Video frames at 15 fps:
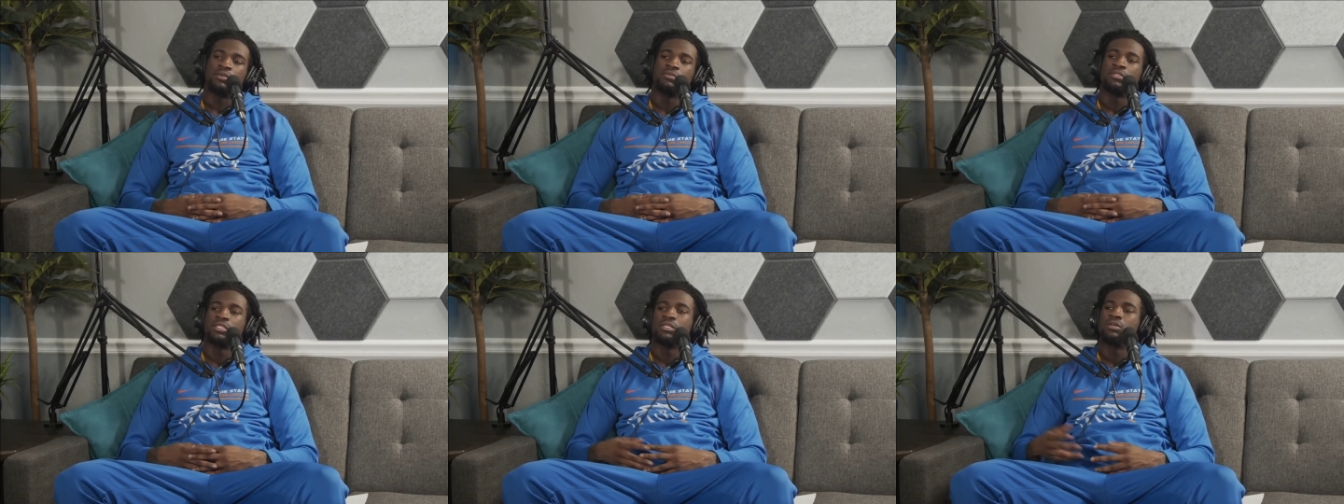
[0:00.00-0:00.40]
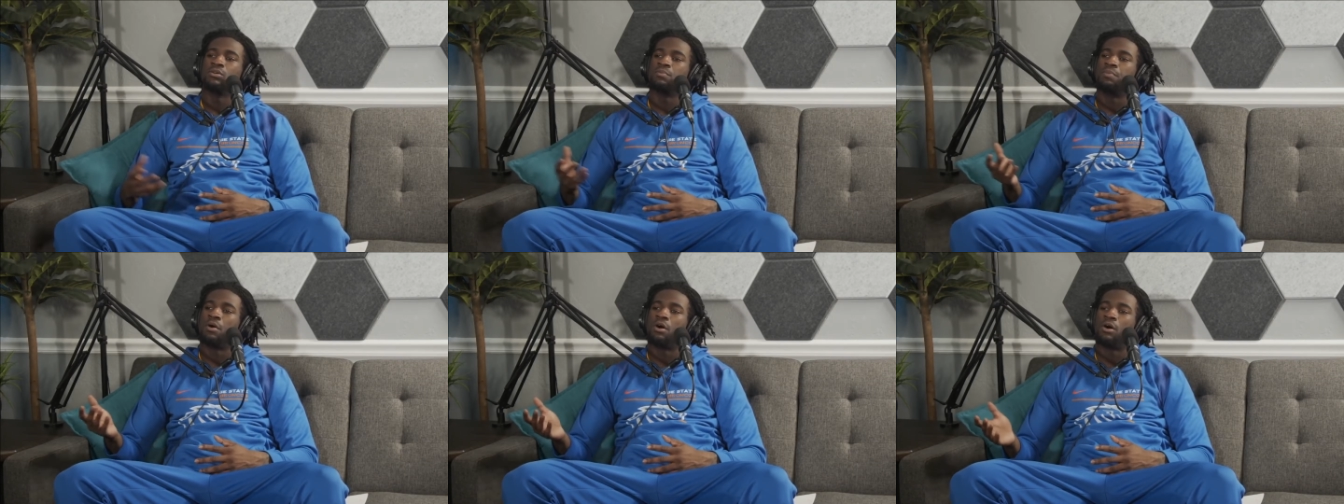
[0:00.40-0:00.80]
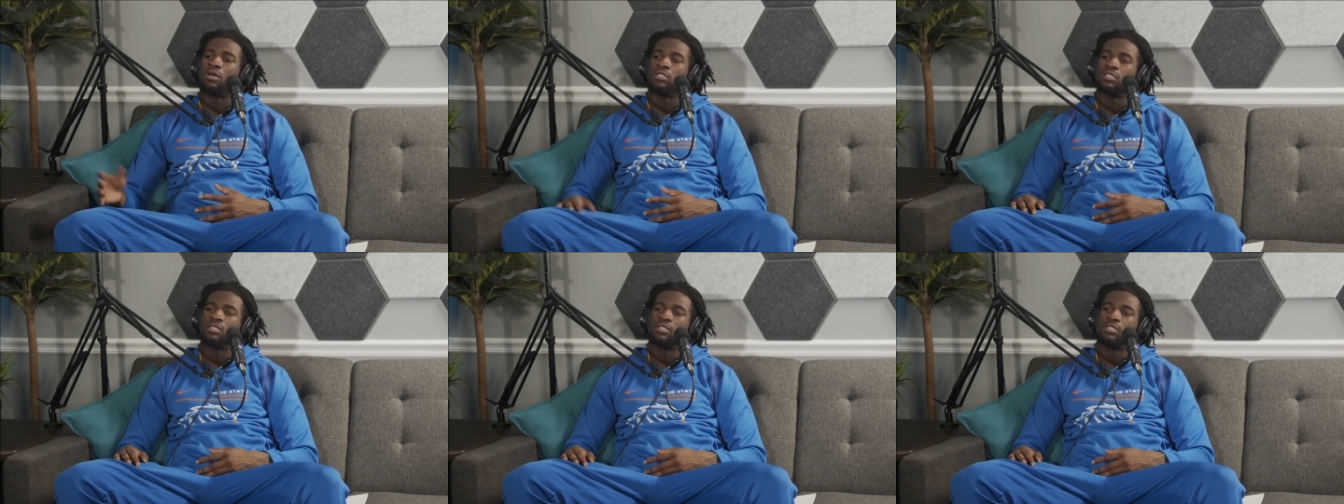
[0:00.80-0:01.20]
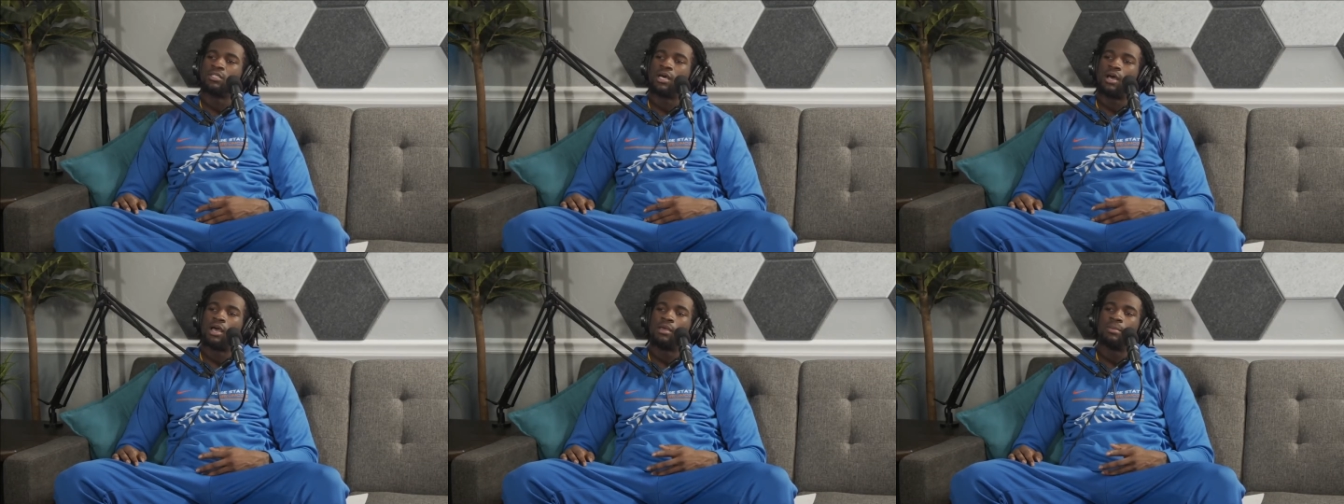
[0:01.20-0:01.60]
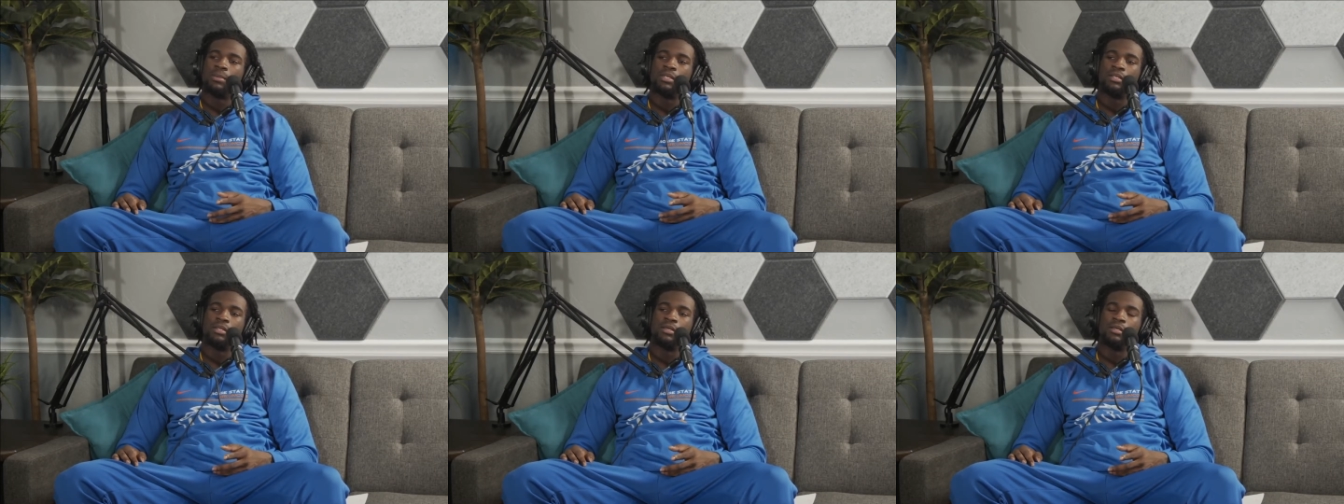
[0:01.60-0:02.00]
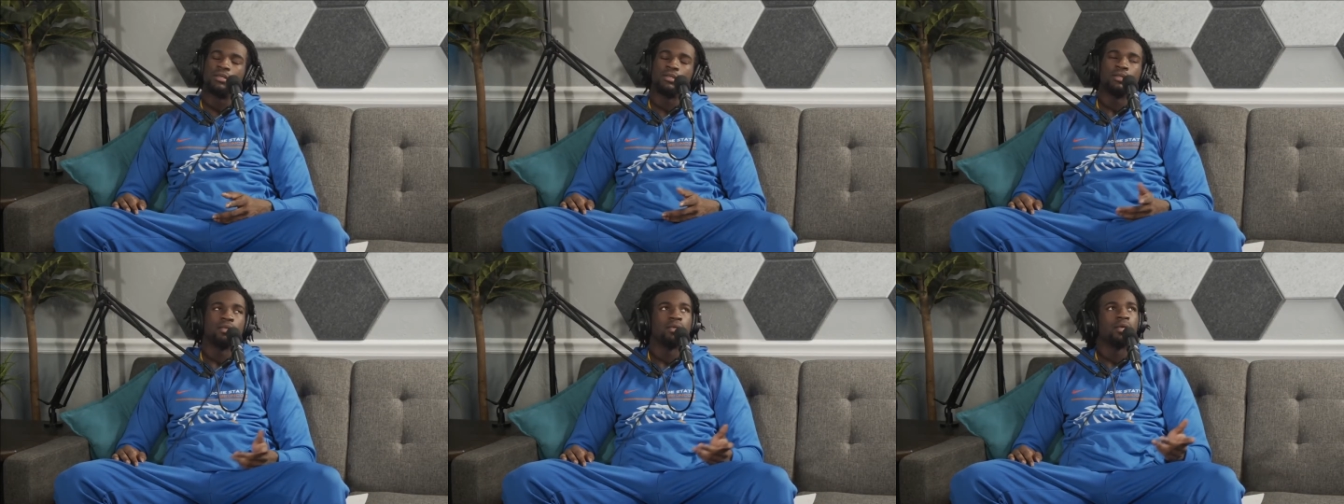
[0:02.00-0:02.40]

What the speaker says: there was a little pause in the time, and then